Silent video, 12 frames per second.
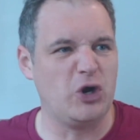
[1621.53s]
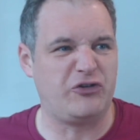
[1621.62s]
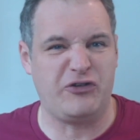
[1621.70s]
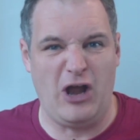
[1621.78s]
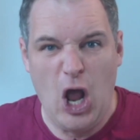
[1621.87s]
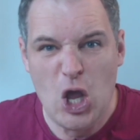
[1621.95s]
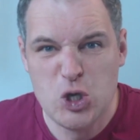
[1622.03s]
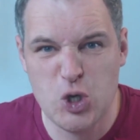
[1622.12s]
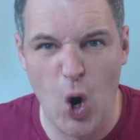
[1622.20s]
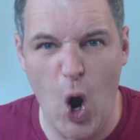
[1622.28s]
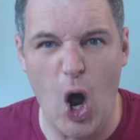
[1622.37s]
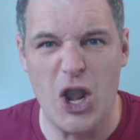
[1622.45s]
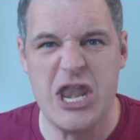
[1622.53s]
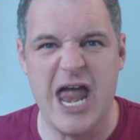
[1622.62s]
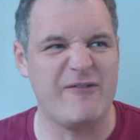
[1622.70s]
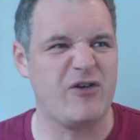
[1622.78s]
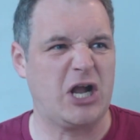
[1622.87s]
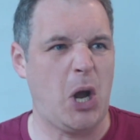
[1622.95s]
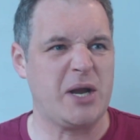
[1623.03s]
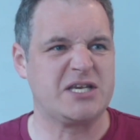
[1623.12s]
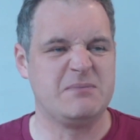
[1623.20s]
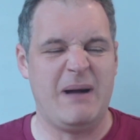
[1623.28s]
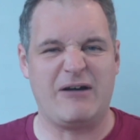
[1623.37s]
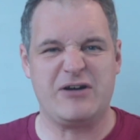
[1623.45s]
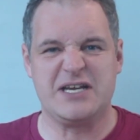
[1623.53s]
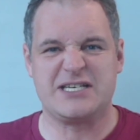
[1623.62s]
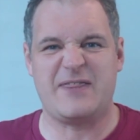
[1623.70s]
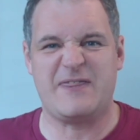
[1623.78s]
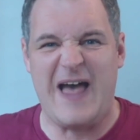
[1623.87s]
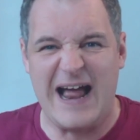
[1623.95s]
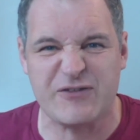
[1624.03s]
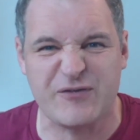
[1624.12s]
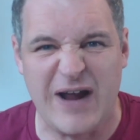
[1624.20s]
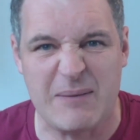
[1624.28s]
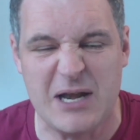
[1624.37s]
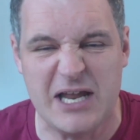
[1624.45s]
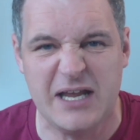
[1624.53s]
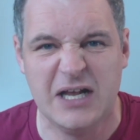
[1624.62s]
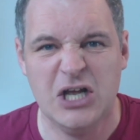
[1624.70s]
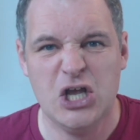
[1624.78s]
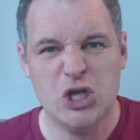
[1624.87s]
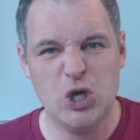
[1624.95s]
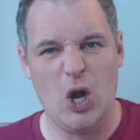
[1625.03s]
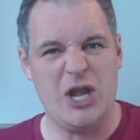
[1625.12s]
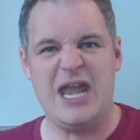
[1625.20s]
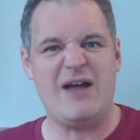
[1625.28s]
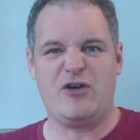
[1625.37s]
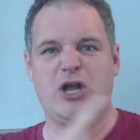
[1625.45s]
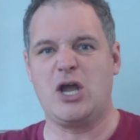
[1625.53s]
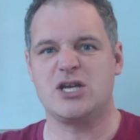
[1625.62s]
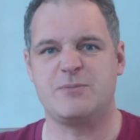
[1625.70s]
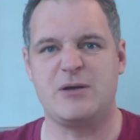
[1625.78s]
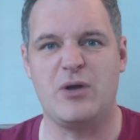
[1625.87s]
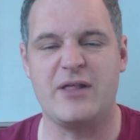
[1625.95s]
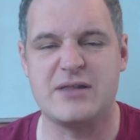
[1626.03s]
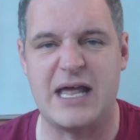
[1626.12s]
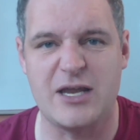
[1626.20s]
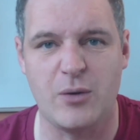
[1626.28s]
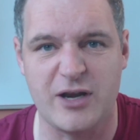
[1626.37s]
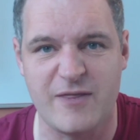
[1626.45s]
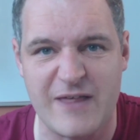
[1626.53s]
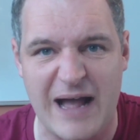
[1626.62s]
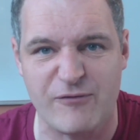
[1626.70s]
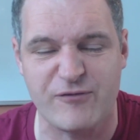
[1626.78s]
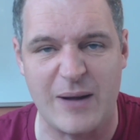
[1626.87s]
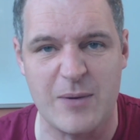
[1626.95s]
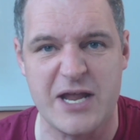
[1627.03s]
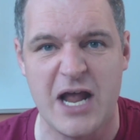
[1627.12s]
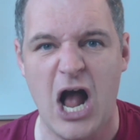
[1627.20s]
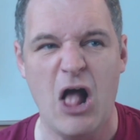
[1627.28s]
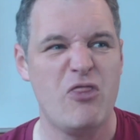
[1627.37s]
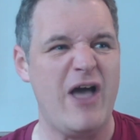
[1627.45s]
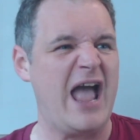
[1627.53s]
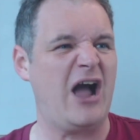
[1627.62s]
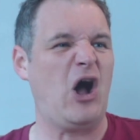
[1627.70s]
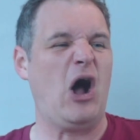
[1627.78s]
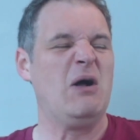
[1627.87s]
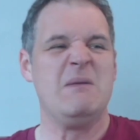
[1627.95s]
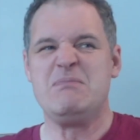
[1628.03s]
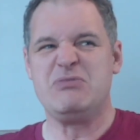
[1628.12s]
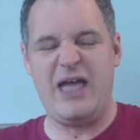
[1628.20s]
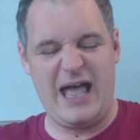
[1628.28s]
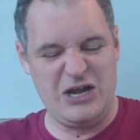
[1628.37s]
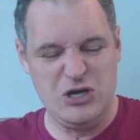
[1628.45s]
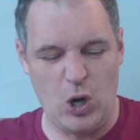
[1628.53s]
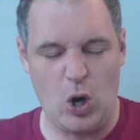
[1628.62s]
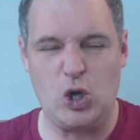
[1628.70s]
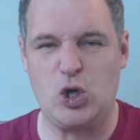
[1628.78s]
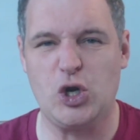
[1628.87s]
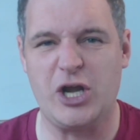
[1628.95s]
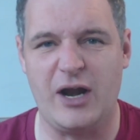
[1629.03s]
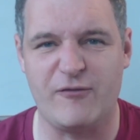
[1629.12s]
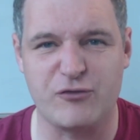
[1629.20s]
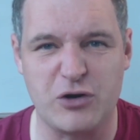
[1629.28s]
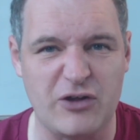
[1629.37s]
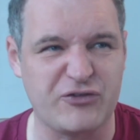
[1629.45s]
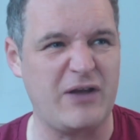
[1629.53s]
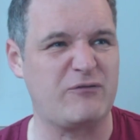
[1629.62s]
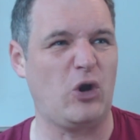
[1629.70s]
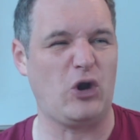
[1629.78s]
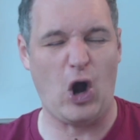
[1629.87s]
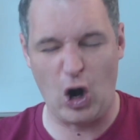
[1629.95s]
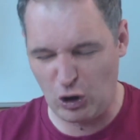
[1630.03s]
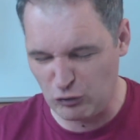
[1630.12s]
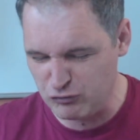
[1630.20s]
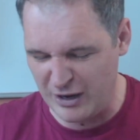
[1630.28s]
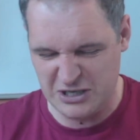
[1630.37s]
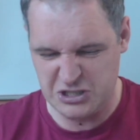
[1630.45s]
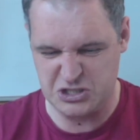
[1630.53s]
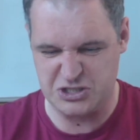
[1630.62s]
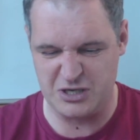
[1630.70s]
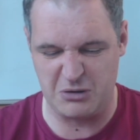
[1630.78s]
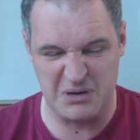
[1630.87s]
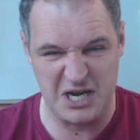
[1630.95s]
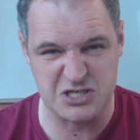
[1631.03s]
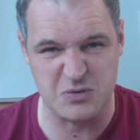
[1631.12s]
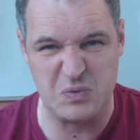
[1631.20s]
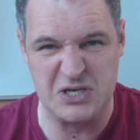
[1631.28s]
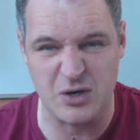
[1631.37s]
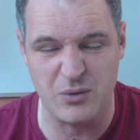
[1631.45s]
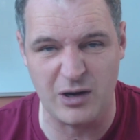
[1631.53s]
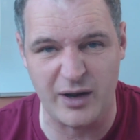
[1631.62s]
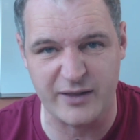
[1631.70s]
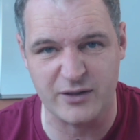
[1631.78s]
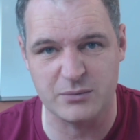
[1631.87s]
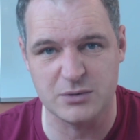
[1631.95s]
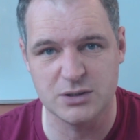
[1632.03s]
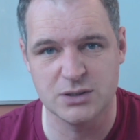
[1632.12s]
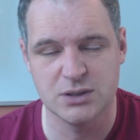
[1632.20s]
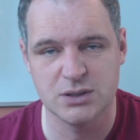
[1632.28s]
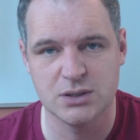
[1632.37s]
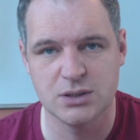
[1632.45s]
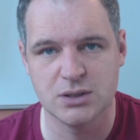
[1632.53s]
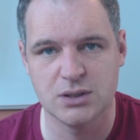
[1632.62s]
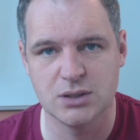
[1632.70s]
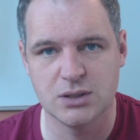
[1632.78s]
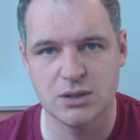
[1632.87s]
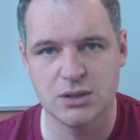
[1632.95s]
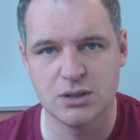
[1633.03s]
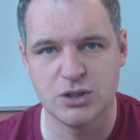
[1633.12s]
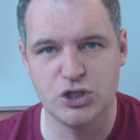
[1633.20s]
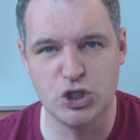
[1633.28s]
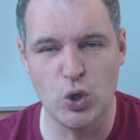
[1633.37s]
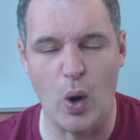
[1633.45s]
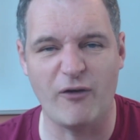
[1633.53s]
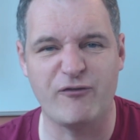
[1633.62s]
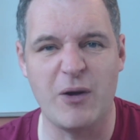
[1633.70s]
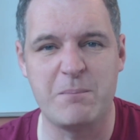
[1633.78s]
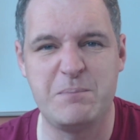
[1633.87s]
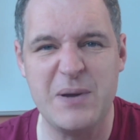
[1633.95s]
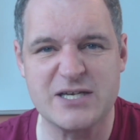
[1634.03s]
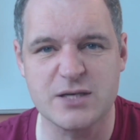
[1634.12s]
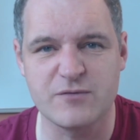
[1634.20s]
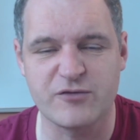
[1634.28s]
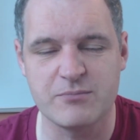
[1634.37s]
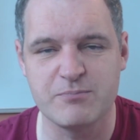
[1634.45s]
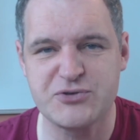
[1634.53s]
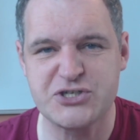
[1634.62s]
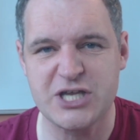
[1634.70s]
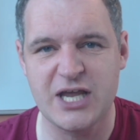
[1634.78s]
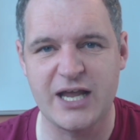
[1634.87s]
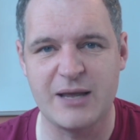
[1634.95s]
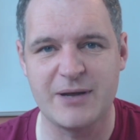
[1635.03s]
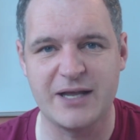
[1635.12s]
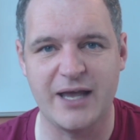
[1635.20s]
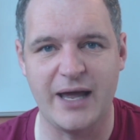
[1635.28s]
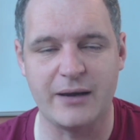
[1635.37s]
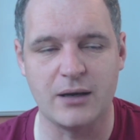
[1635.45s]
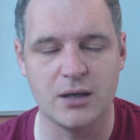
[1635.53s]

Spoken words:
He said, you're never going to marry into that family. You're never going to be with anyone in that family. They're not good enough for us. They've got a horrendous denominator and we don't like them. You are forbidden from seeing him again.